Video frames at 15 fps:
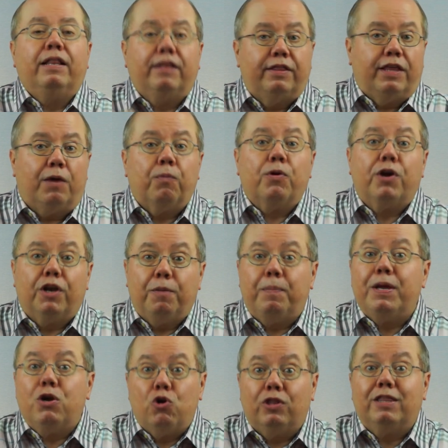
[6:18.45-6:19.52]
that there were going to
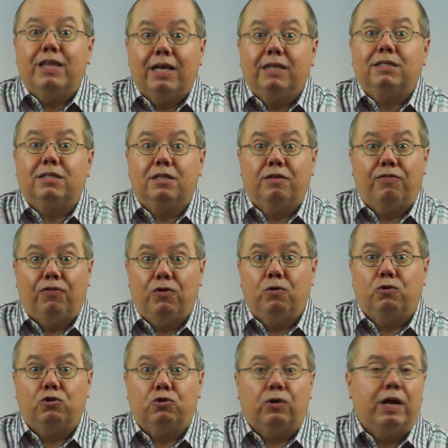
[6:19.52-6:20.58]
be good things in the
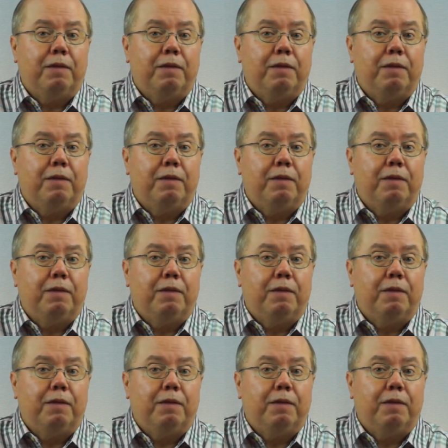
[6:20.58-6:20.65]
future.